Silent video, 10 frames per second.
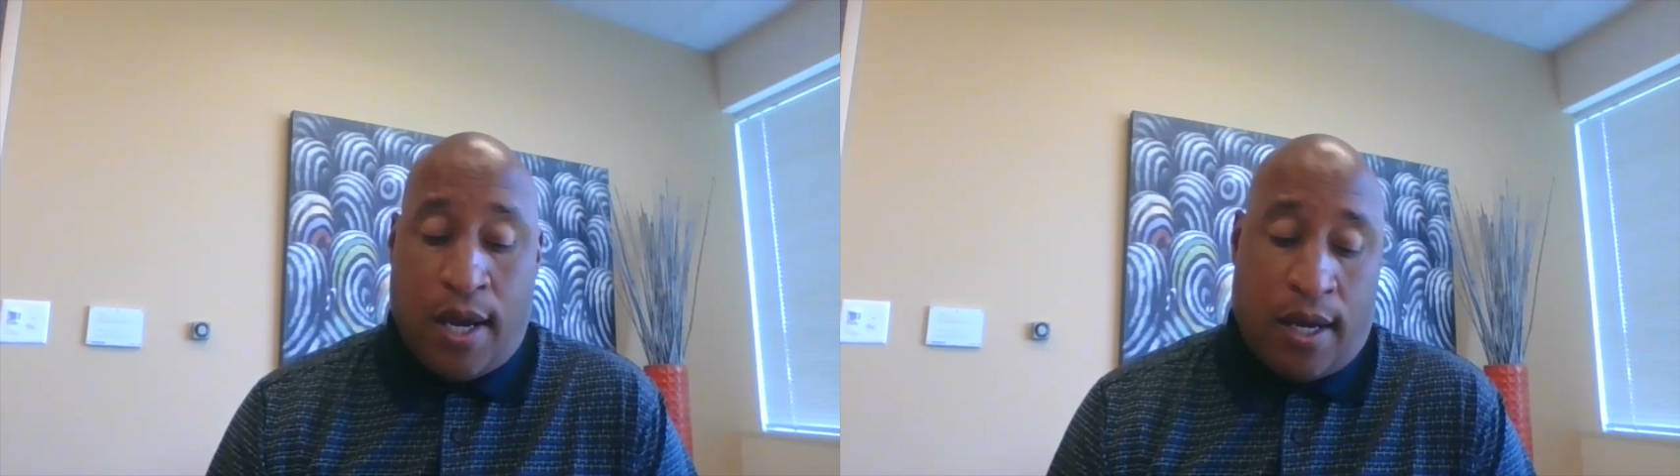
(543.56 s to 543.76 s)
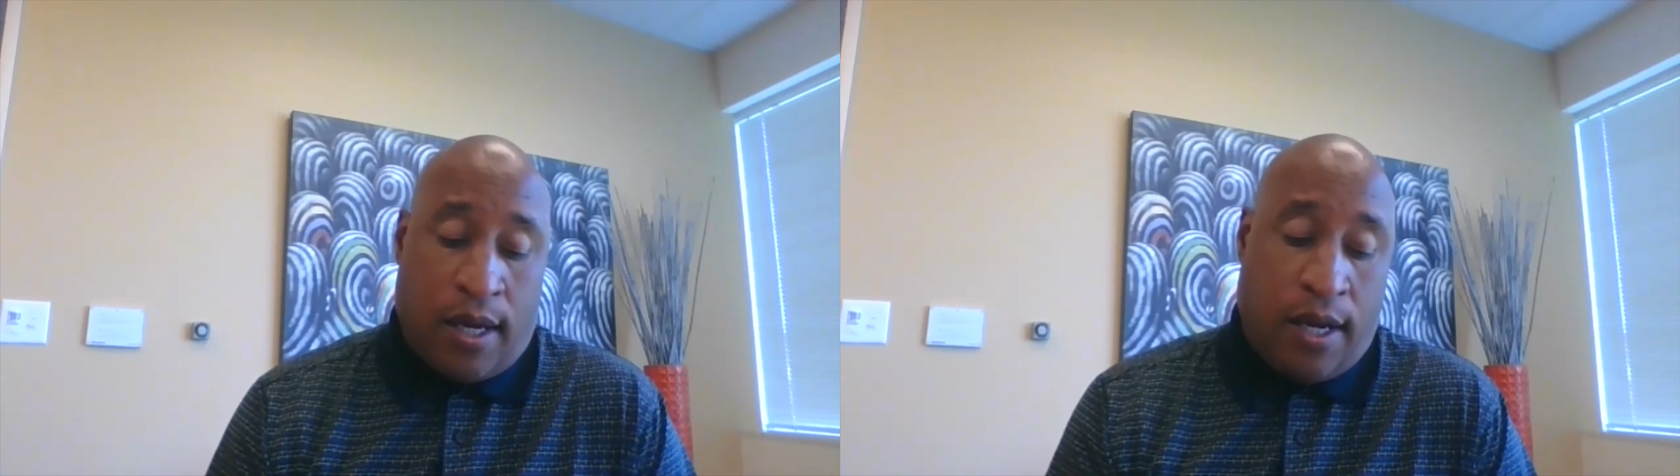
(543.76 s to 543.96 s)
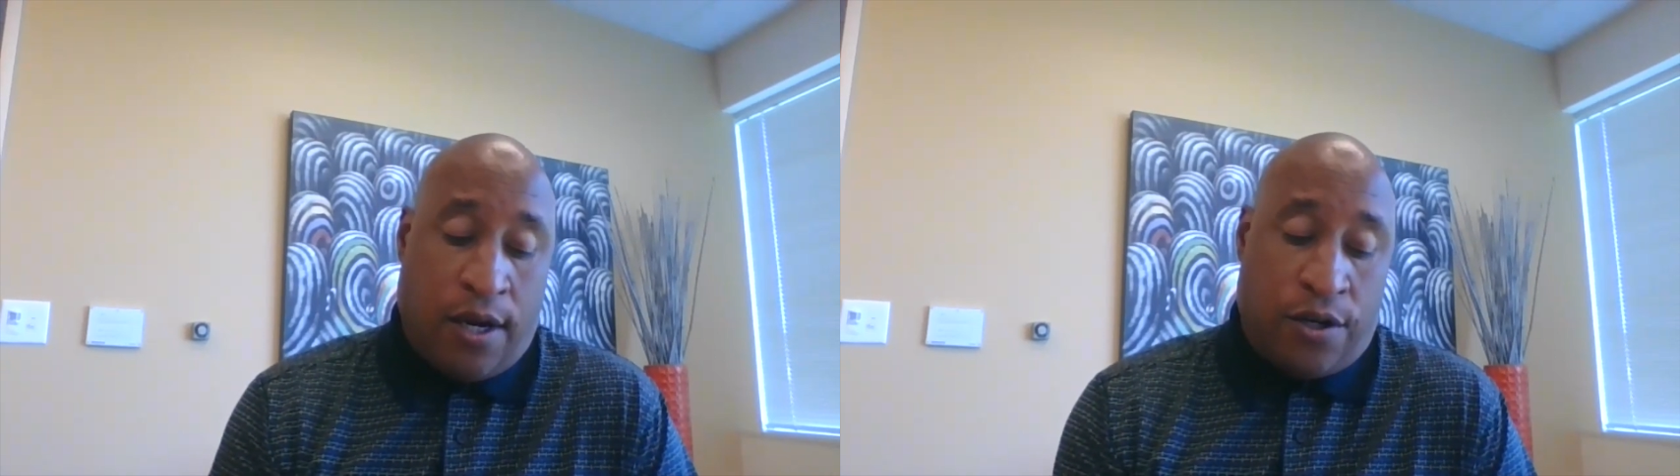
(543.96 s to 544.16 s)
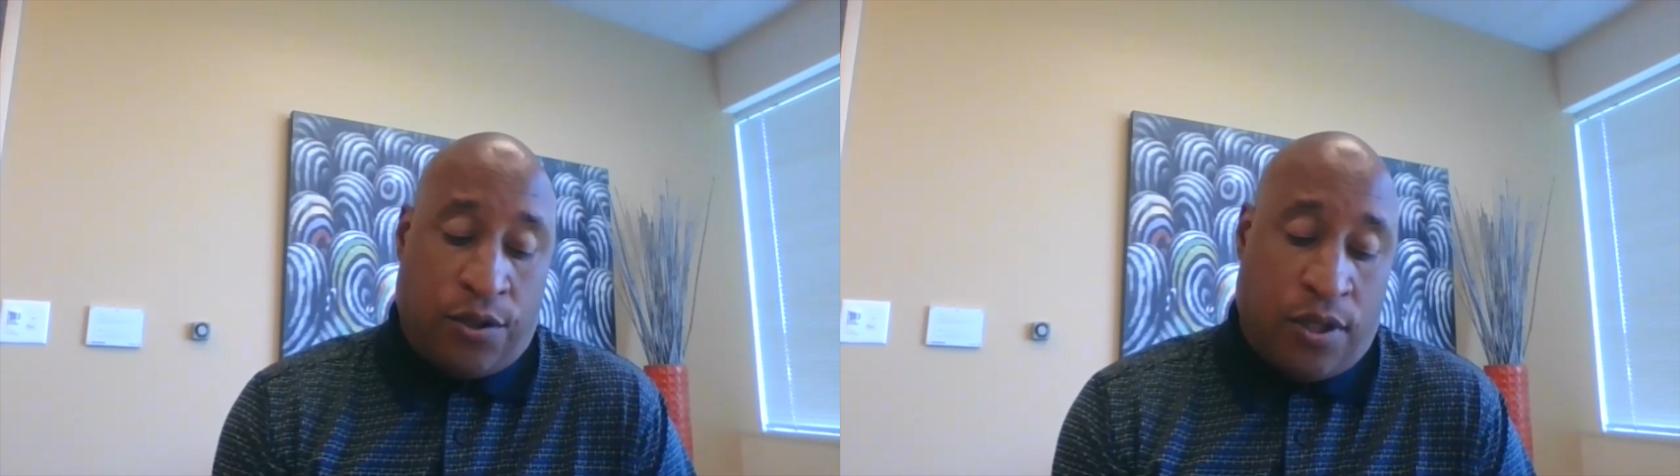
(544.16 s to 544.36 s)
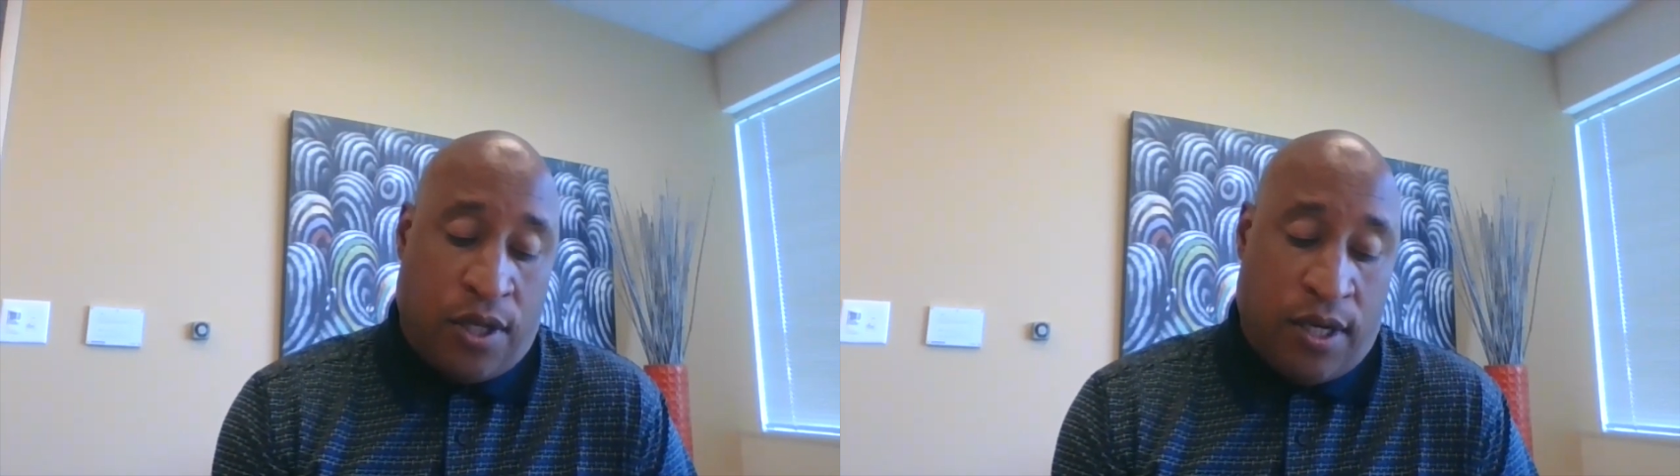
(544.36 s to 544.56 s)

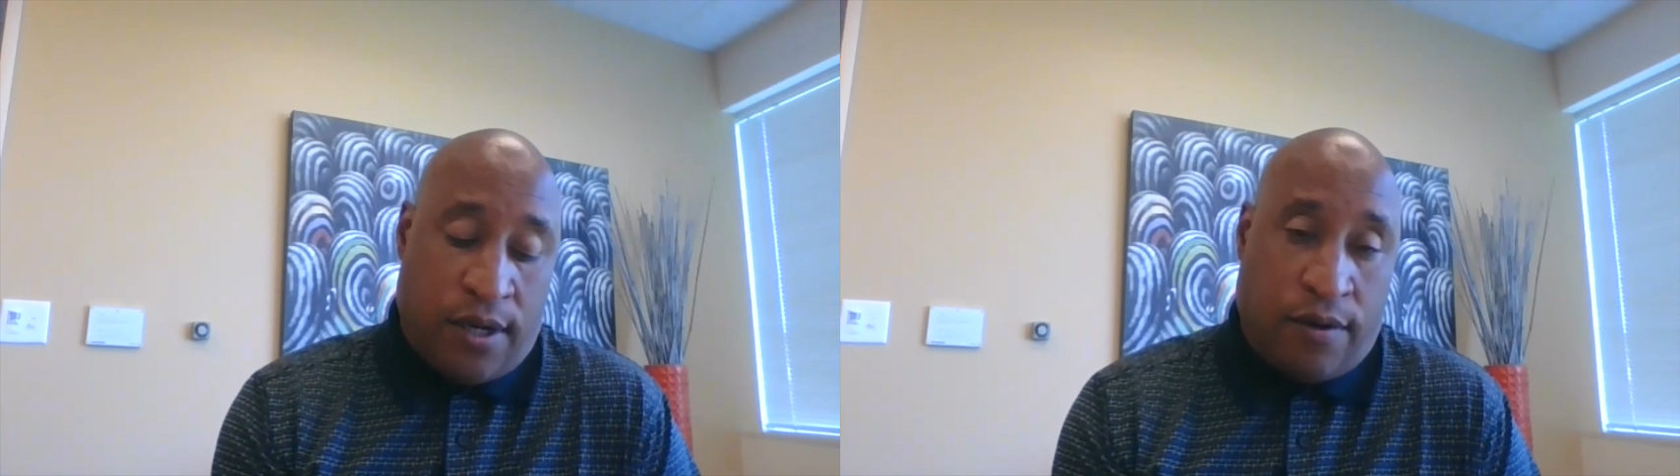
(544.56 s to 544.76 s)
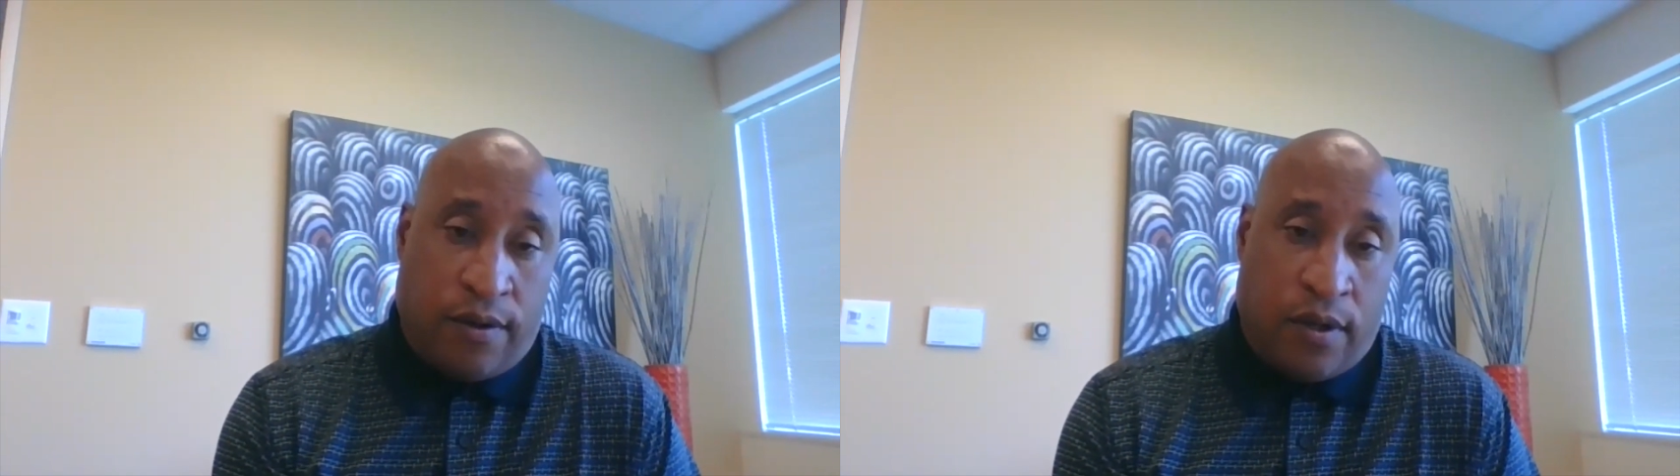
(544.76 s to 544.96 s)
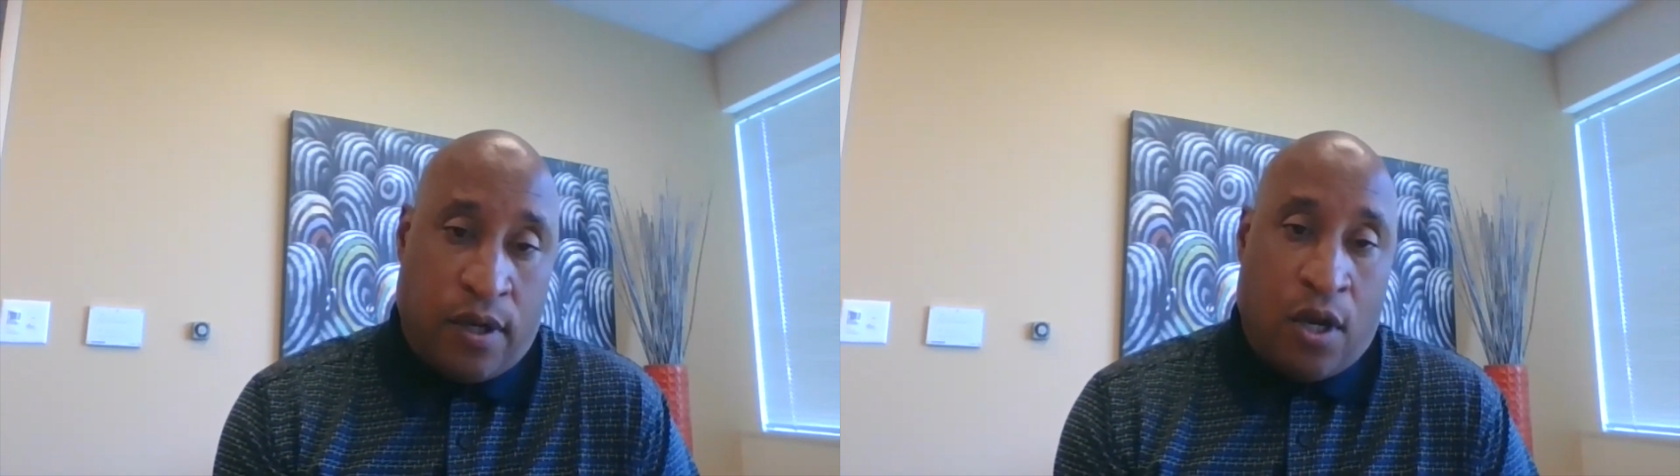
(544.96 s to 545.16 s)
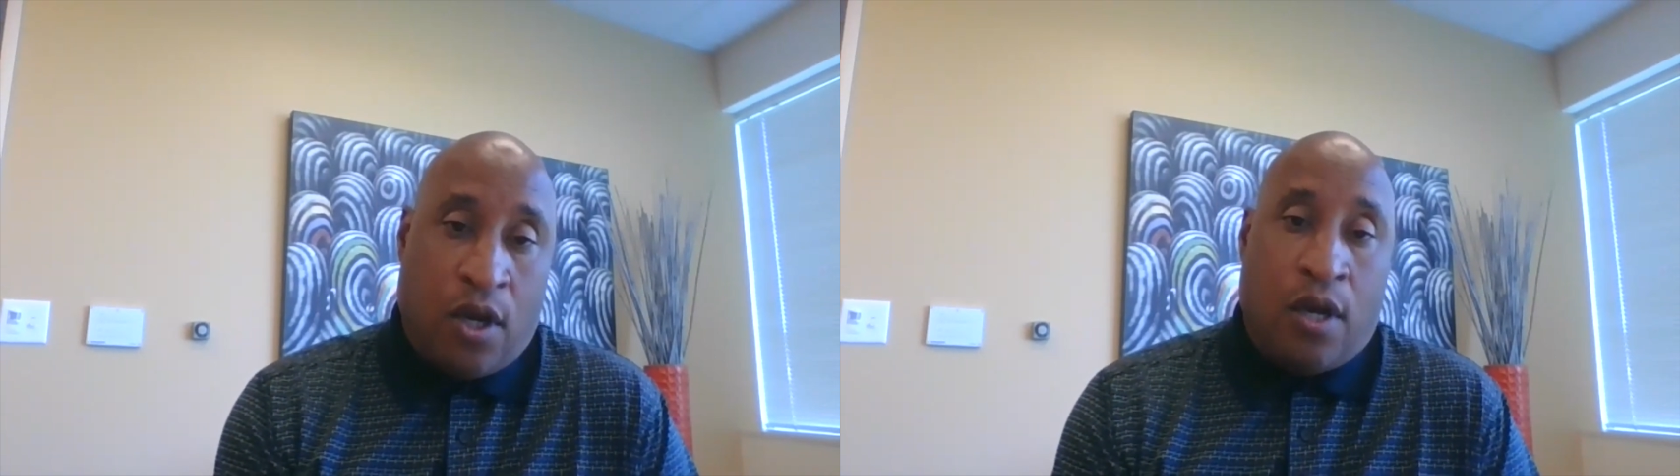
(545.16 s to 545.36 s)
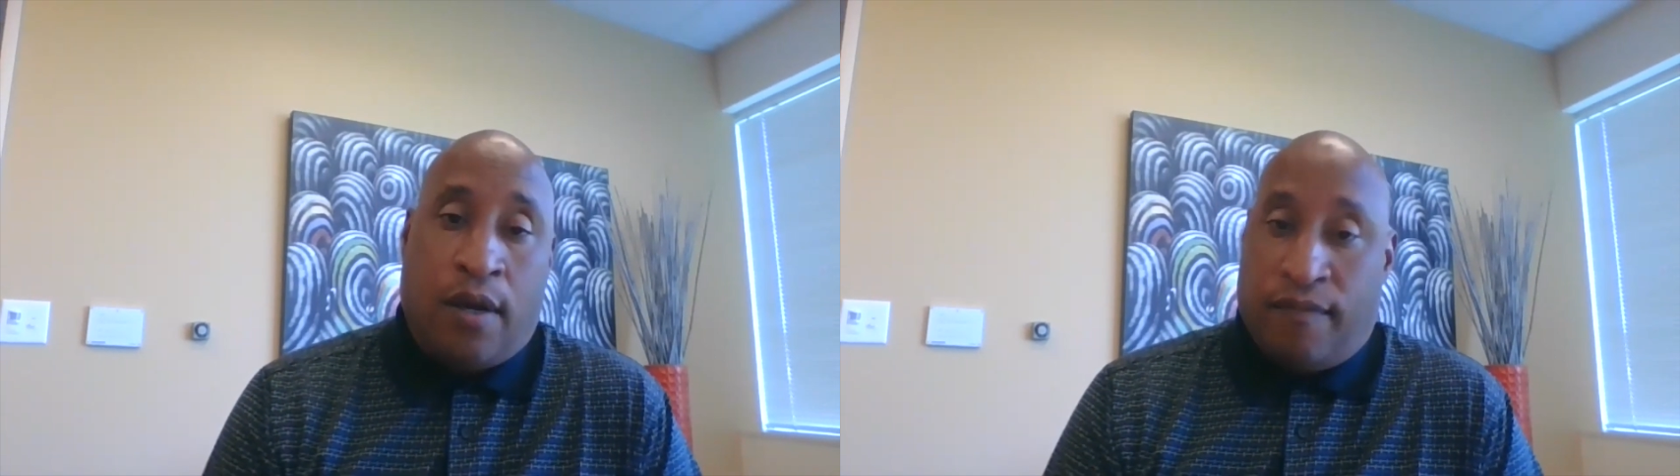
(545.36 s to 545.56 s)
here's the deal.
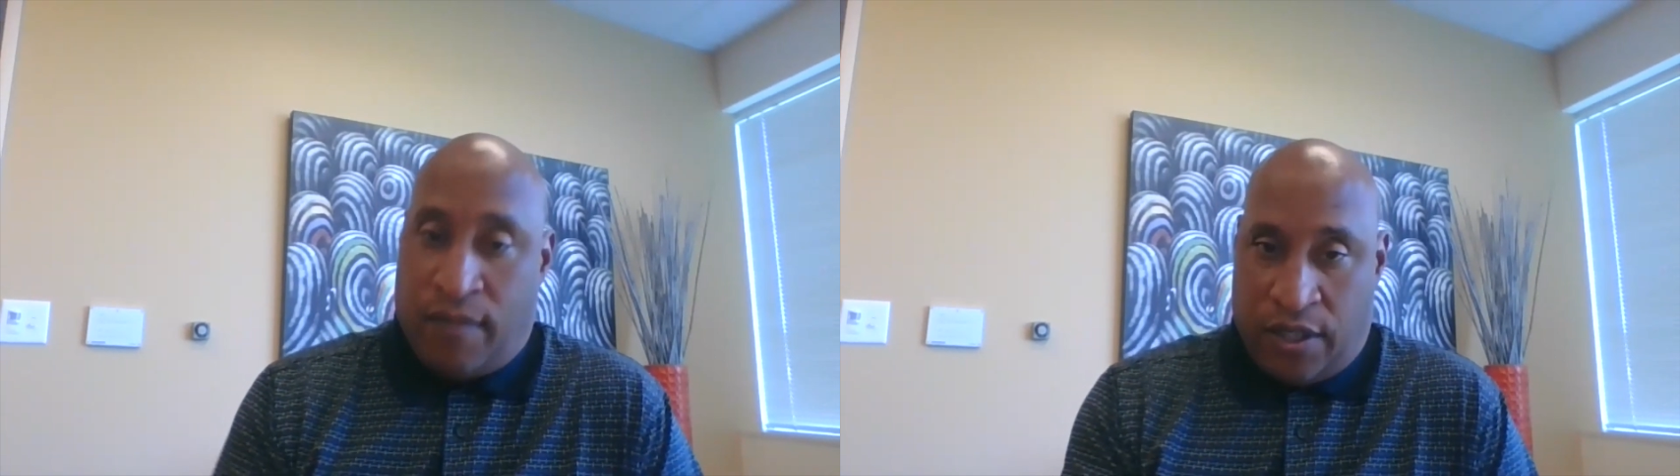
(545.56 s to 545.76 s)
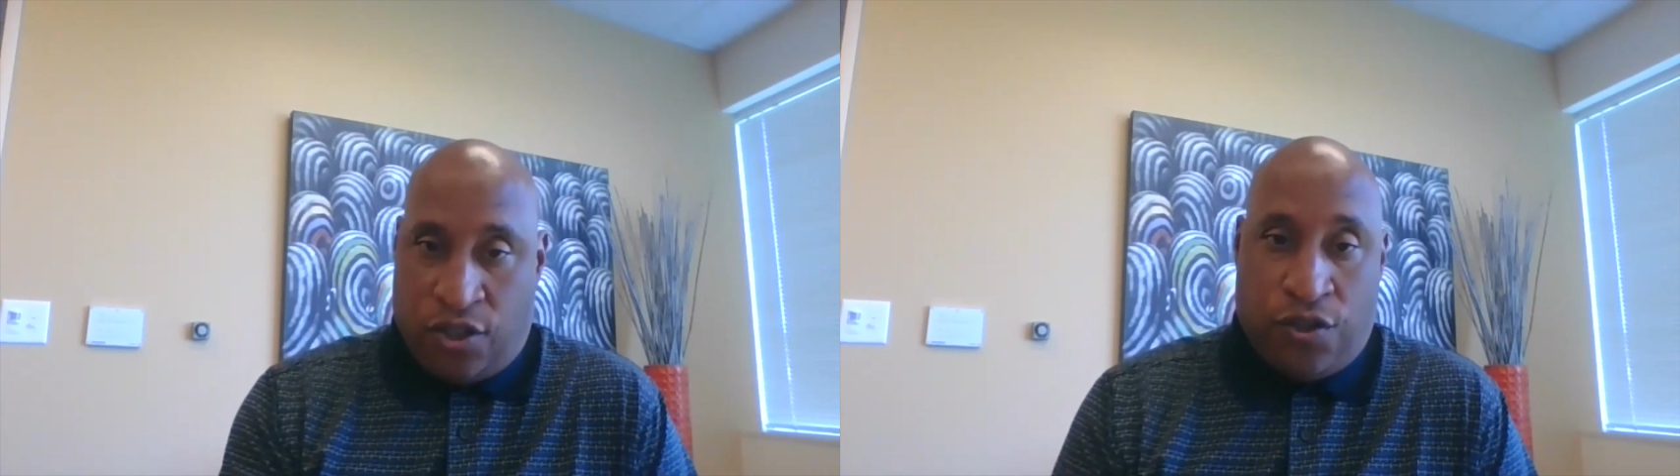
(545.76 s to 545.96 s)
Let's